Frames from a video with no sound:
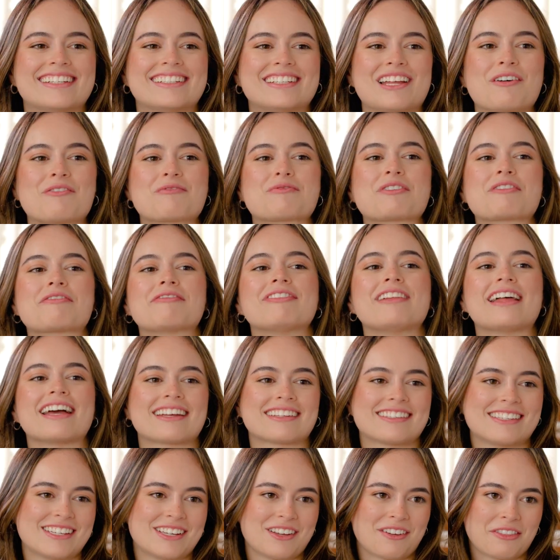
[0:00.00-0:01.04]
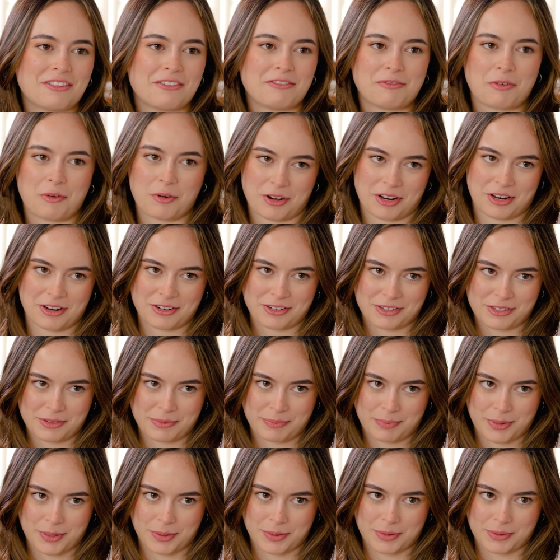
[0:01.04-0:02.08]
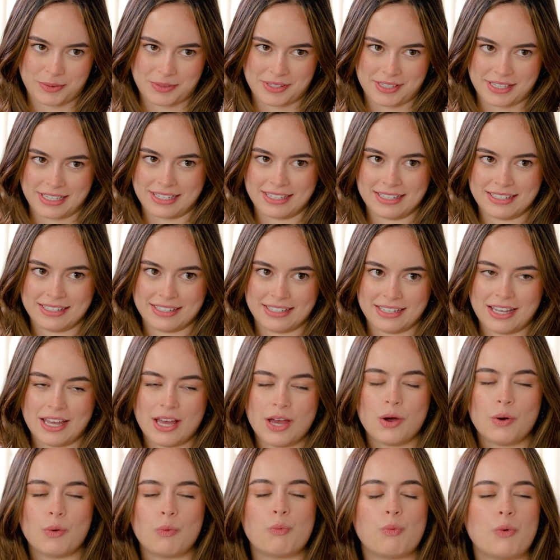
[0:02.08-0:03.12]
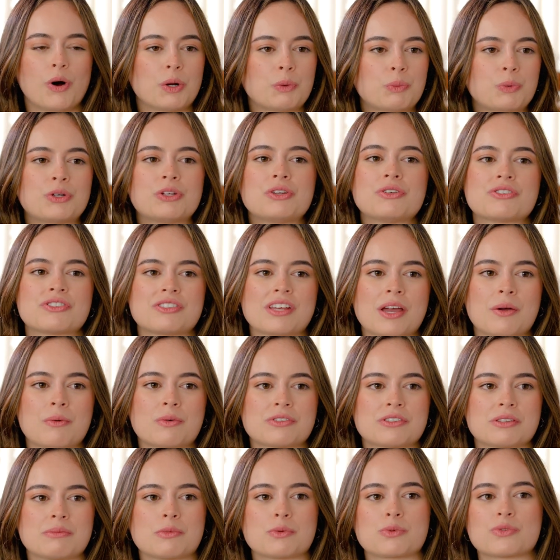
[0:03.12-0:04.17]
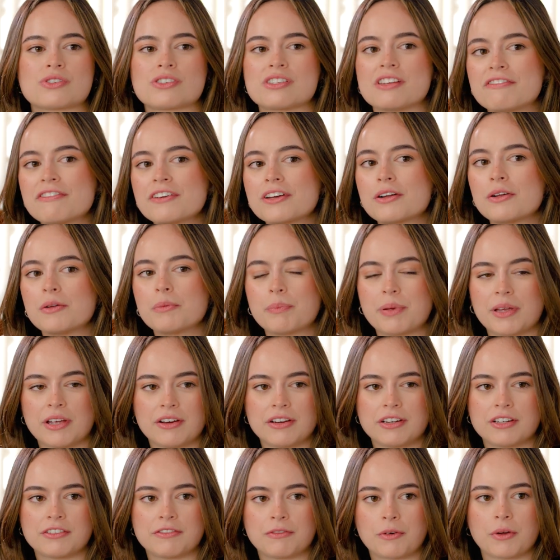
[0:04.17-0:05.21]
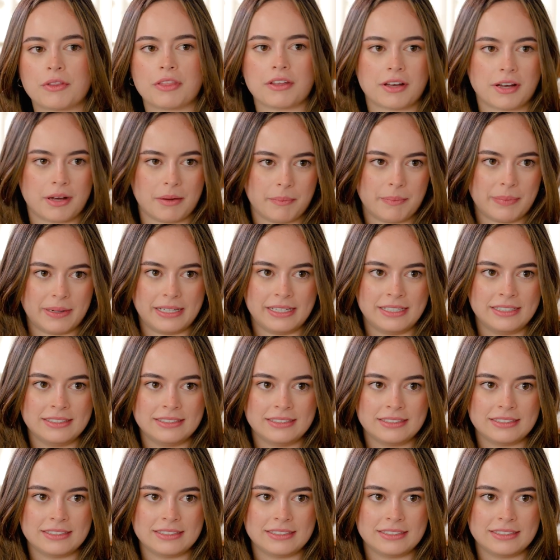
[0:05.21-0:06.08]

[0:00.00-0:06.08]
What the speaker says: Now, reflecting on the 40 years of ProQC, what would you say was the most difficult period for the company?